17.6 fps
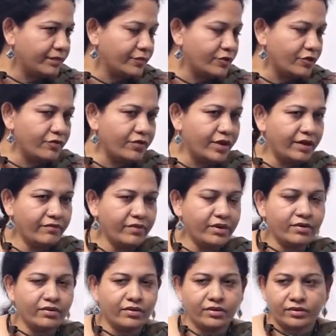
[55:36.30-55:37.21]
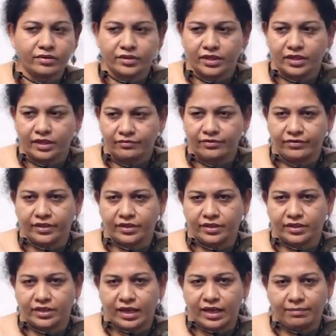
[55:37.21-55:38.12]
so when we go to the
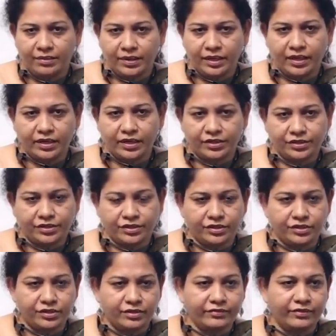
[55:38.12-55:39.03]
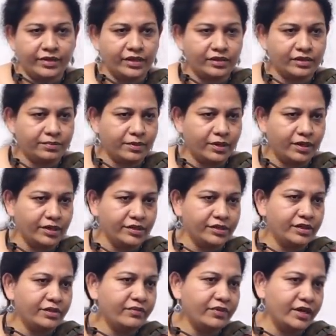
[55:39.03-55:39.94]
defense applications of
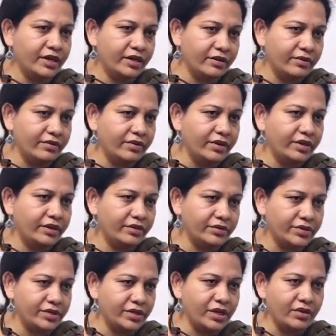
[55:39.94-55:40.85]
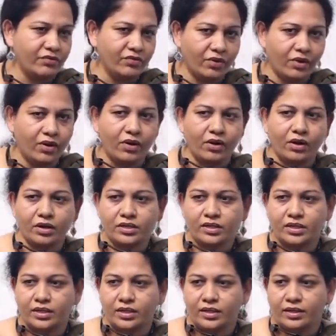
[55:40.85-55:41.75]
anthropology we are going to see
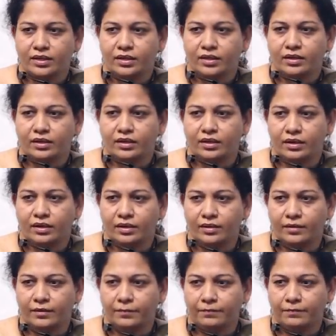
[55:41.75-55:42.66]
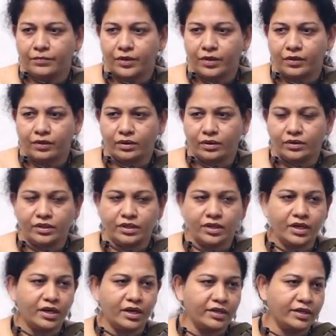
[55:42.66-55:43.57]
what uh, uh, the
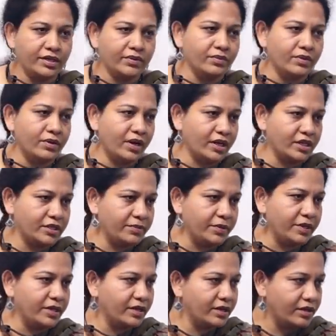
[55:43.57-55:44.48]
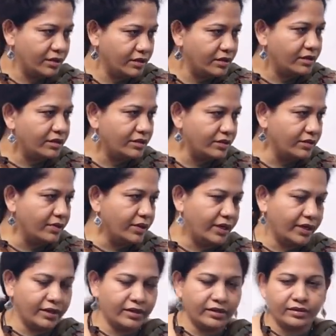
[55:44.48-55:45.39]
DRDO has been
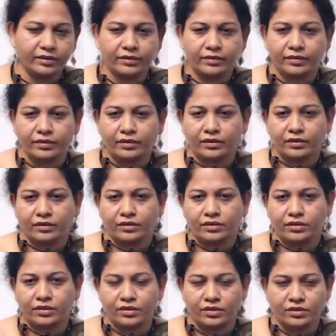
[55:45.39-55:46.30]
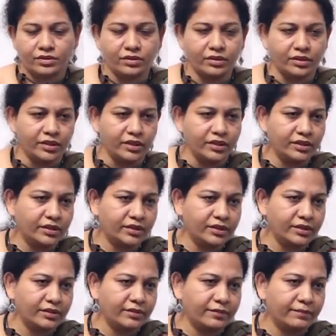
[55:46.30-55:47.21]
doing to the
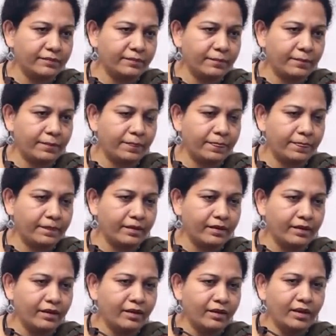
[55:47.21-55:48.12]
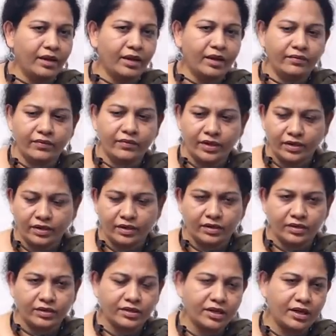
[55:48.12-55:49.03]
soldiers. And when
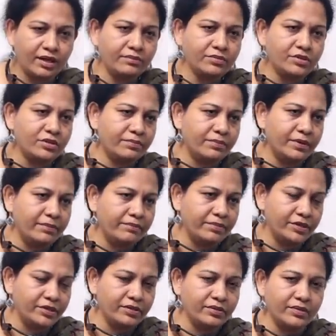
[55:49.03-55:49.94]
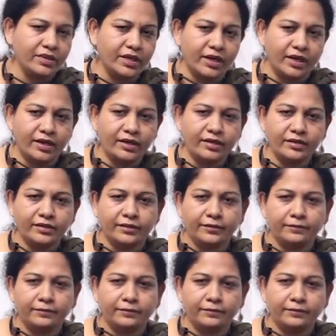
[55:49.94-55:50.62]
it comes to paper two there,